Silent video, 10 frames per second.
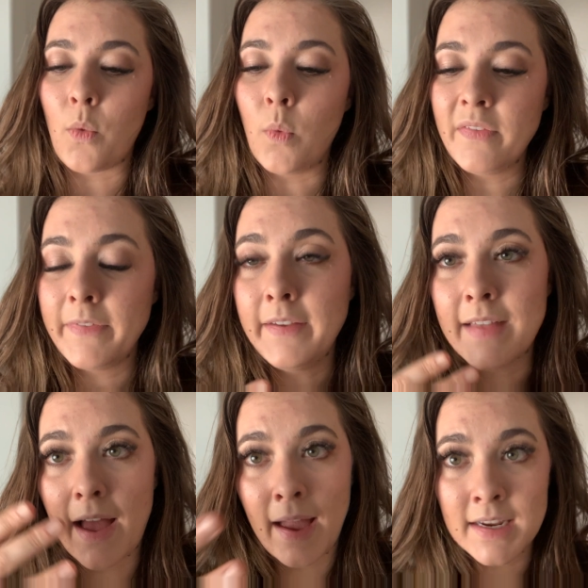one thing
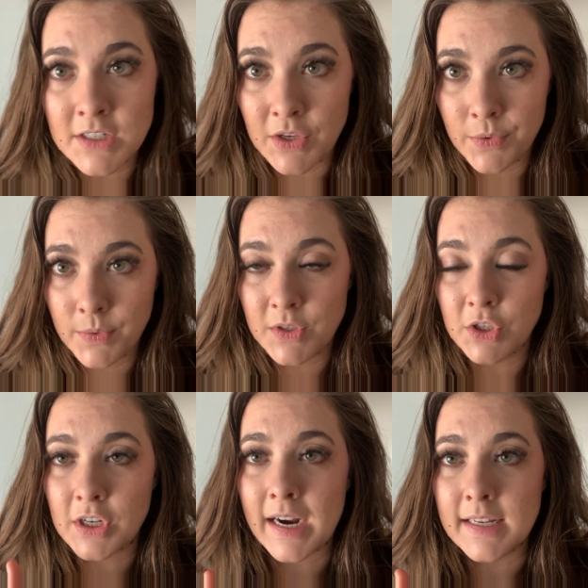that I do to
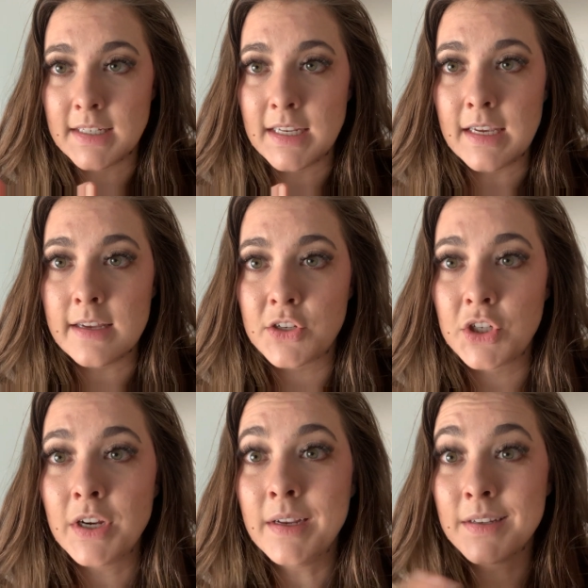try to teach
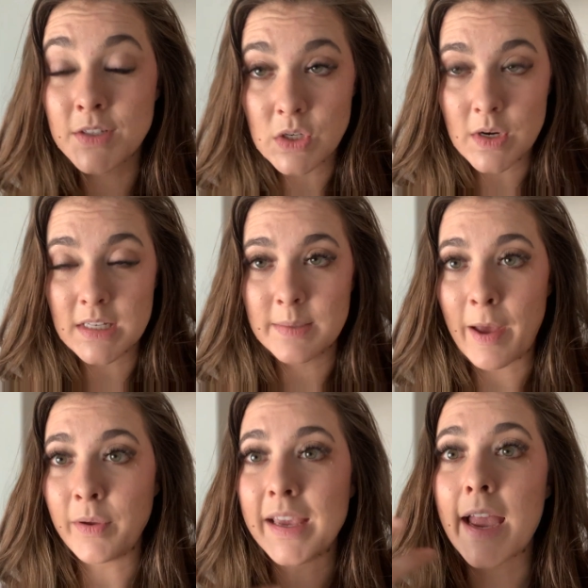students
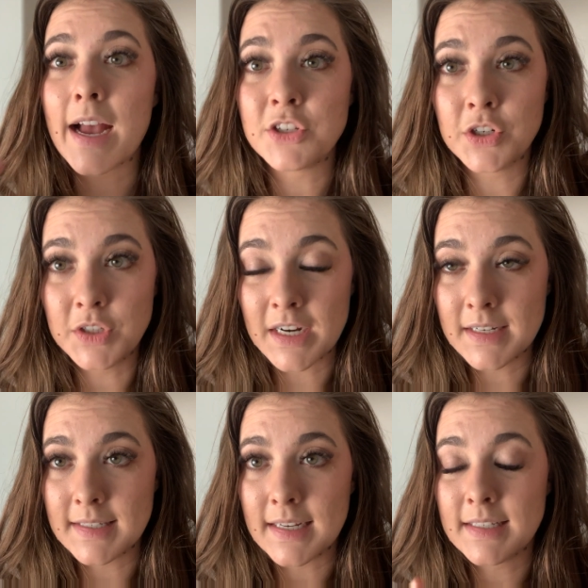about
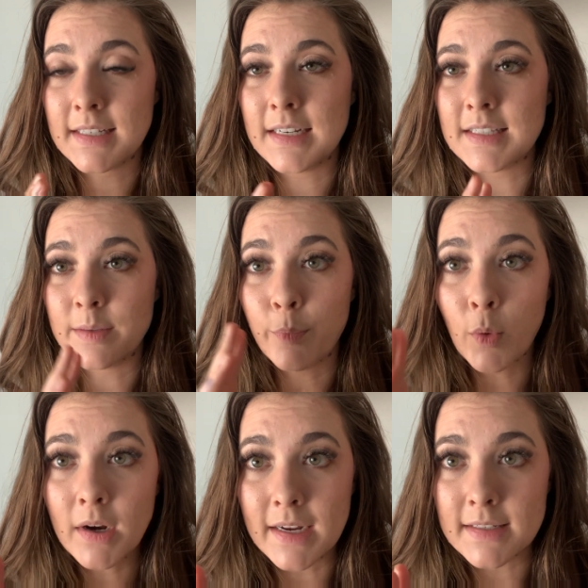iatrogenesis and its
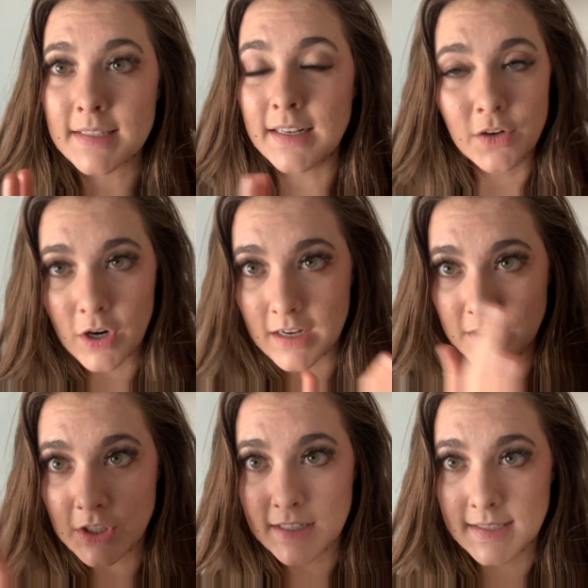importance and
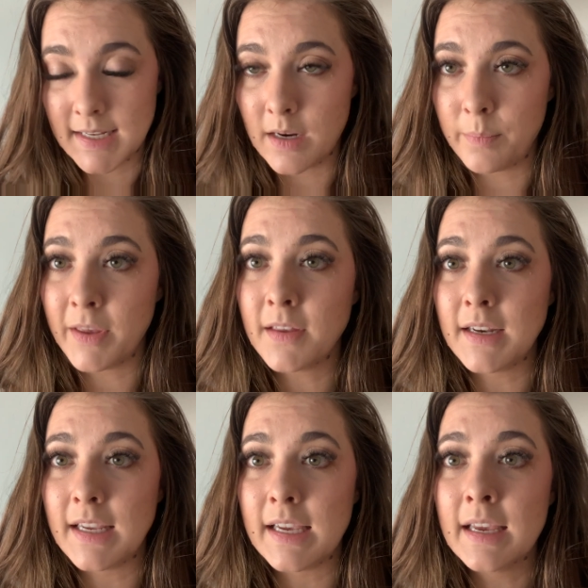
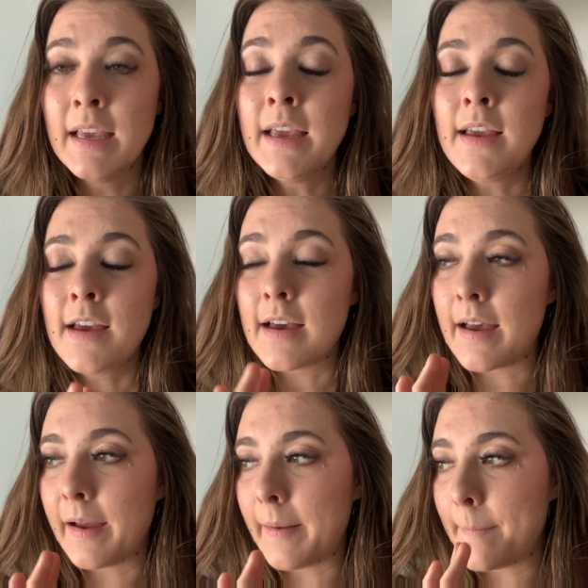cross-translatability
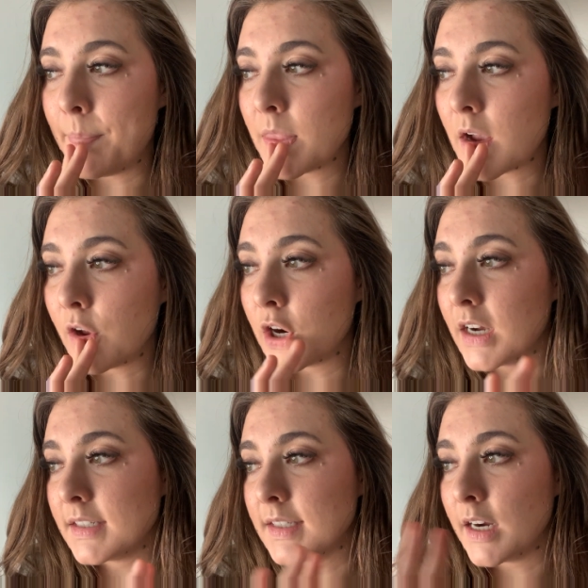
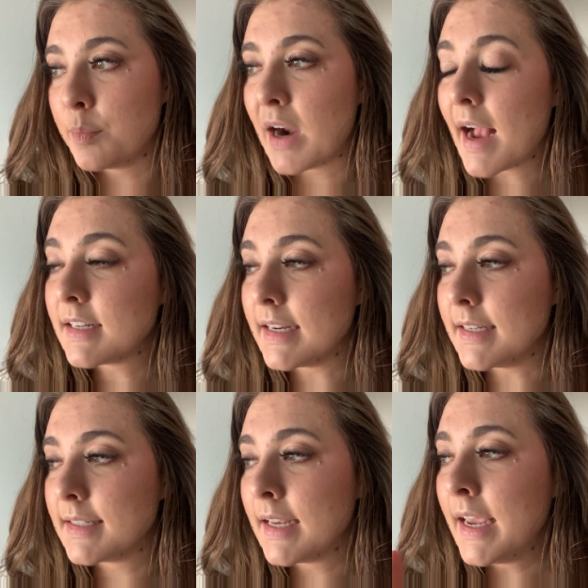across their
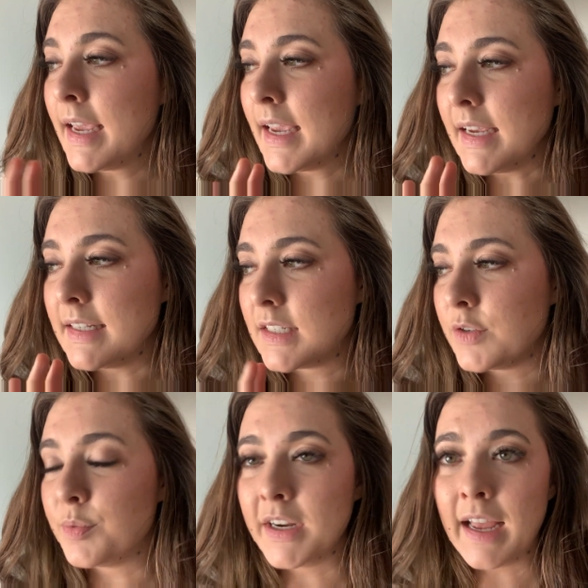practice is to
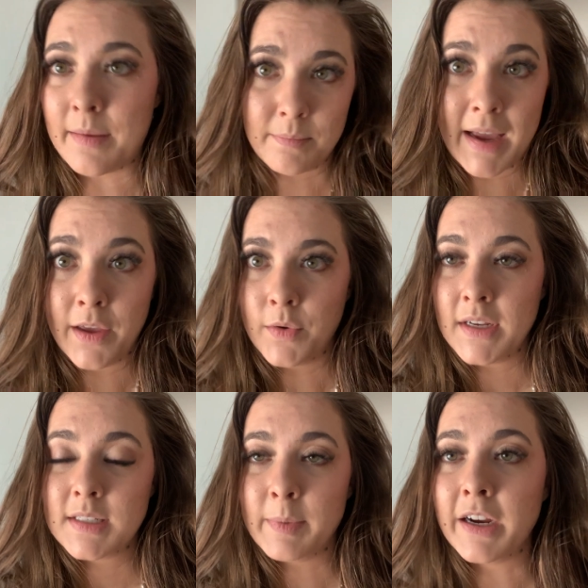bring up my own
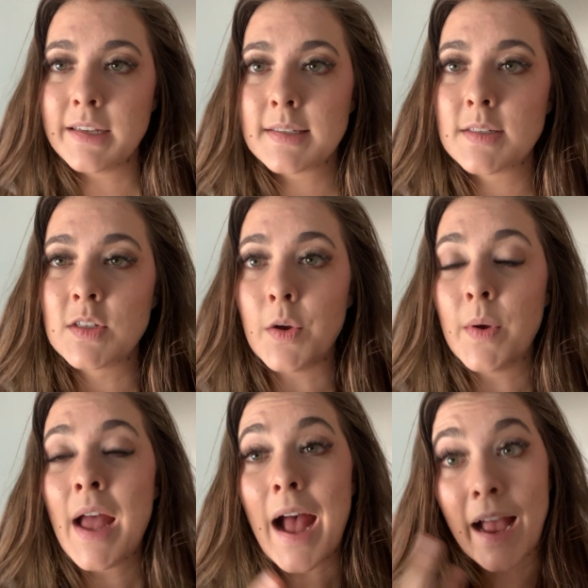experience. So
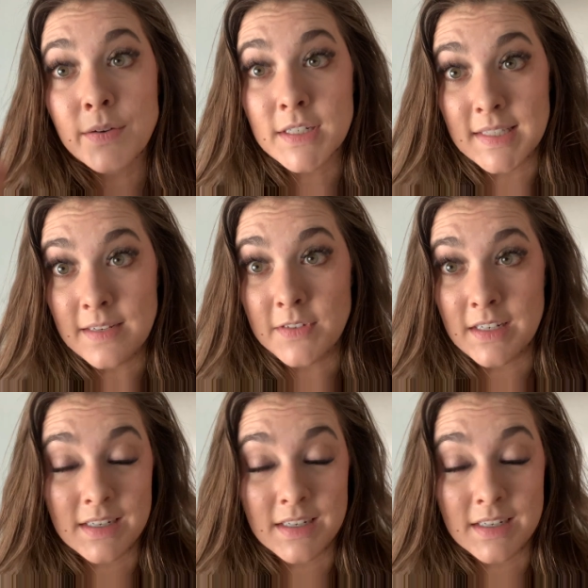I received